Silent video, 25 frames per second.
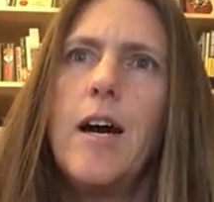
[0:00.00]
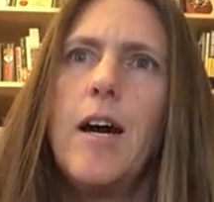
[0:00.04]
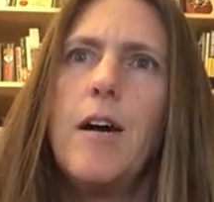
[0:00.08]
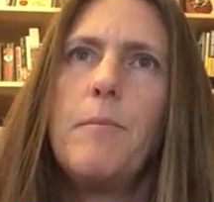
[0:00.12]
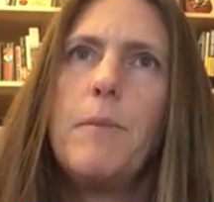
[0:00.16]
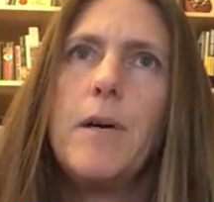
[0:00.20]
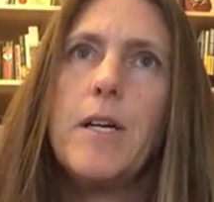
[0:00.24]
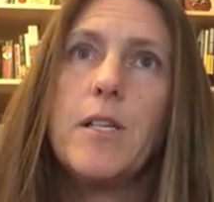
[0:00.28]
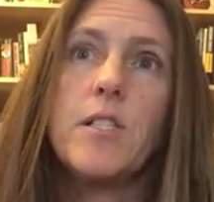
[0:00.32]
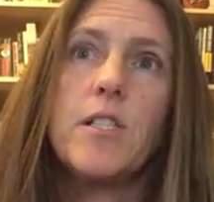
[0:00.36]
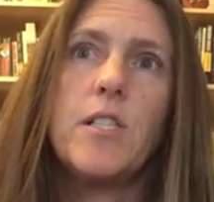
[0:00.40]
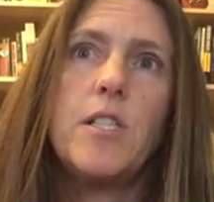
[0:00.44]

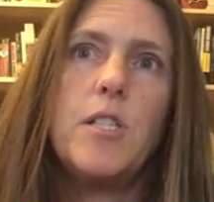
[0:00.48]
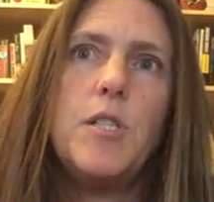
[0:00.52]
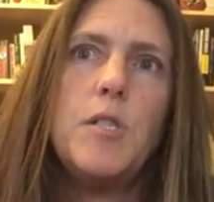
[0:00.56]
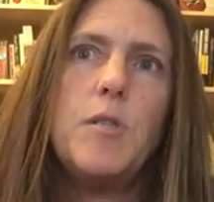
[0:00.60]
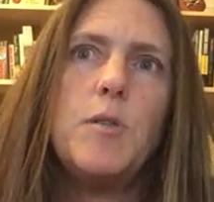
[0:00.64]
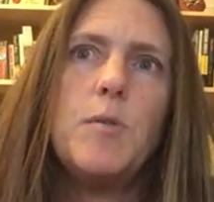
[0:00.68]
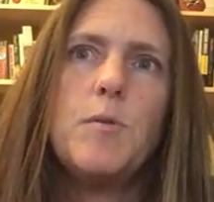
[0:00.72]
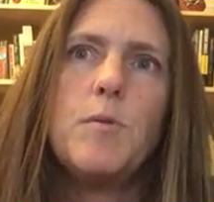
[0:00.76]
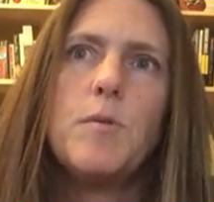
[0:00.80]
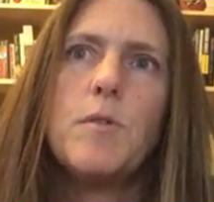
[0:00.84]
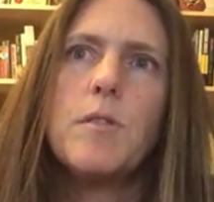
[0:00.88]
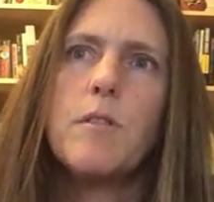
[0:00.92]
best to
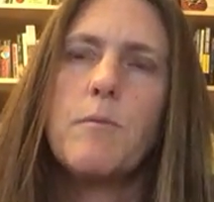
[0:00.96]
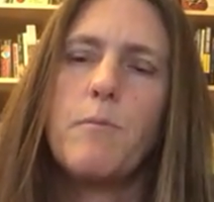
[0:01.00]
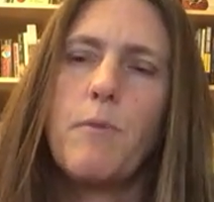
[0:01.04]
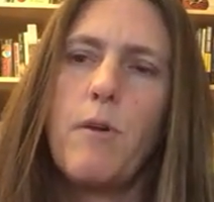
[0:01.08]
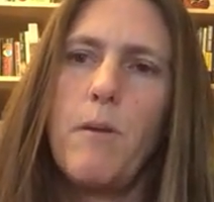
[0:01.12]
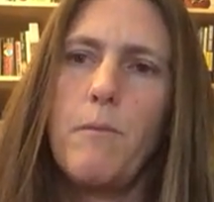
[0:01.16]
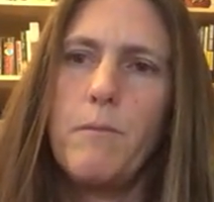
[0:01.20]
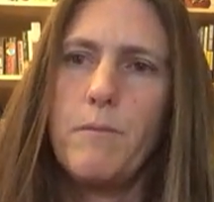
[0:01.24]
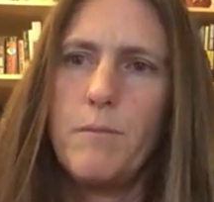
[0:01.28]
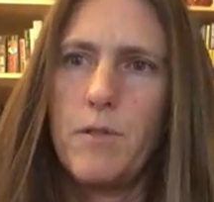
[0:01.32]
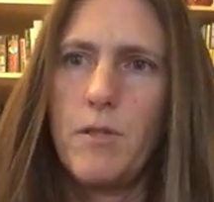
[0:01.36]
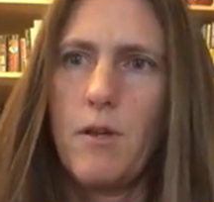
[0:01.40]
use the
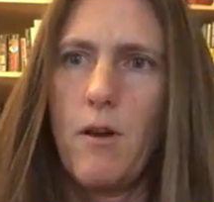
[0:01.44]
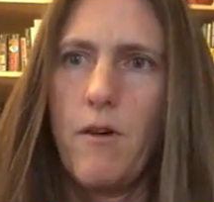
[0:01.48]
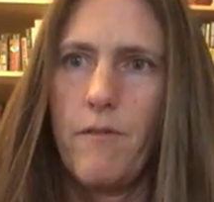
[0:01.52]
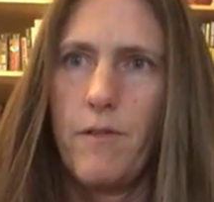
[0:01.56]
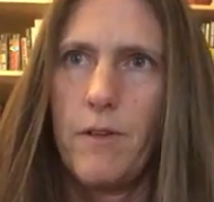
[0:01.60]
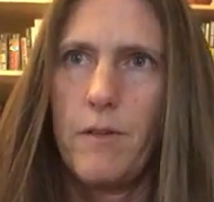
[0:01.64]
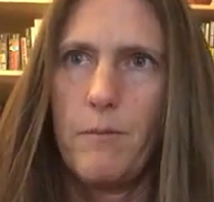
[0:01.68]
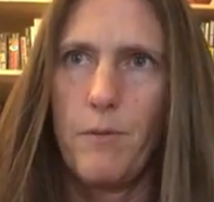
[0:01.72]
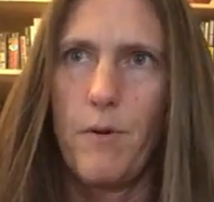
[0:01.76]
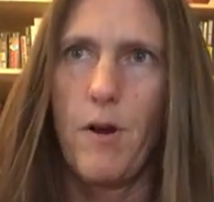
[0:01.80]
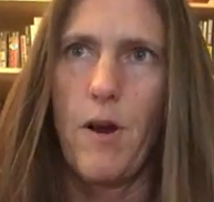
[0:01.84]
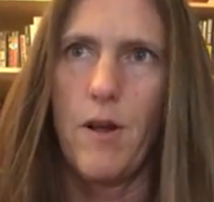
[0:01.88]

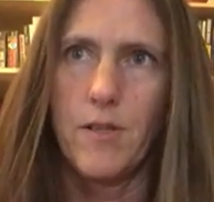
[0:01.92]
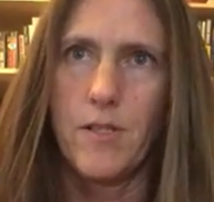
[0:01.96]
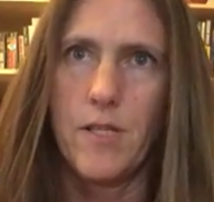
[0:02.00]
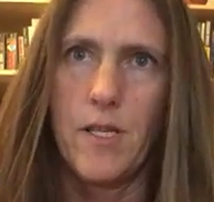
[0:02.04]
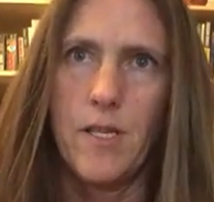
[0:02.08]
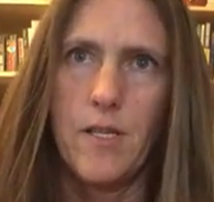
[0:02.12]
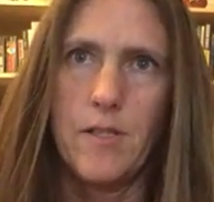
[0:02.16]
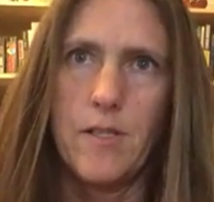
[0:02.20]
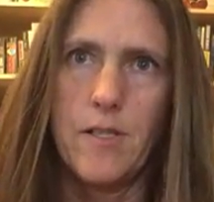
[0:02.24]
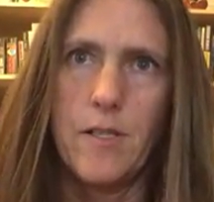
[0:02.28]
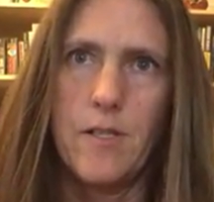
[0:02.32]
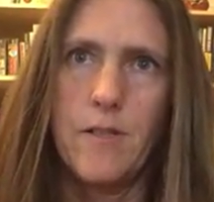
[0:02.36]
problem-solving
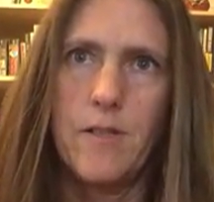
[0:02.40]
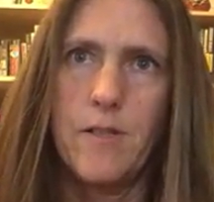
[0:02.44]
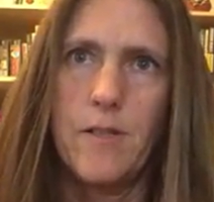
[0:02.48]
process.